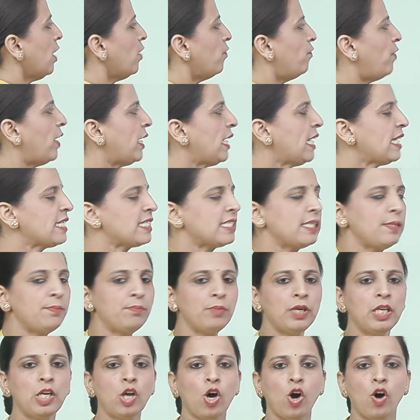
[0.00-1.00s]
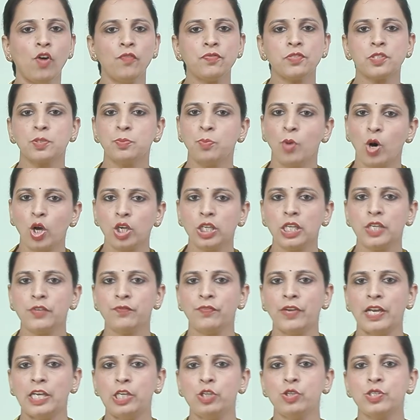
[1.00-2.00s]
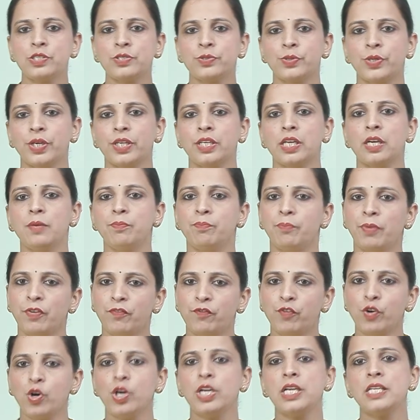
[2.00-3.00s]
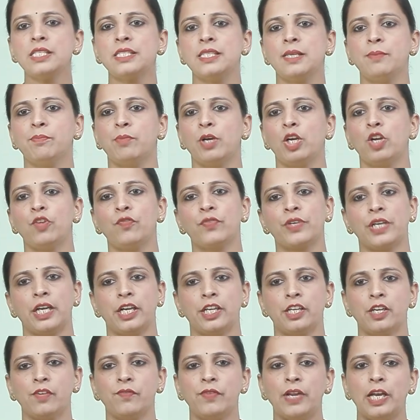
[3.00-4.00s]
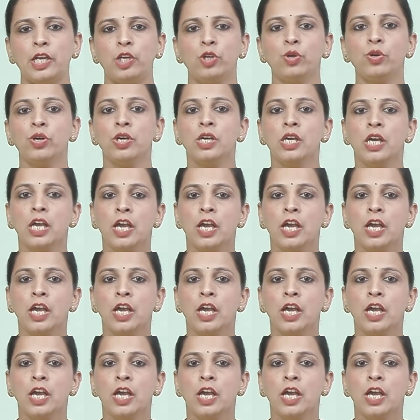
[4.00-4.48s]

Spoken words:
When a symbol of smaller value is written before a symbol of greater value,